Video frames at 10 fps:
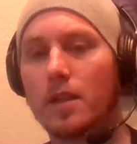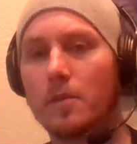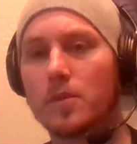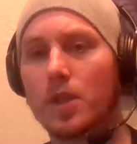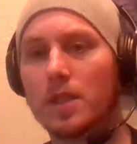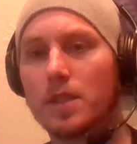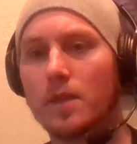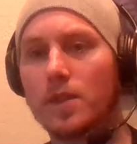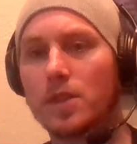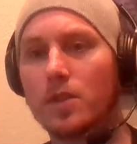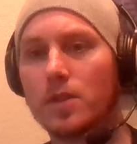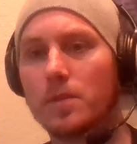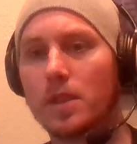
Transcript: and I'm trying to see if it shows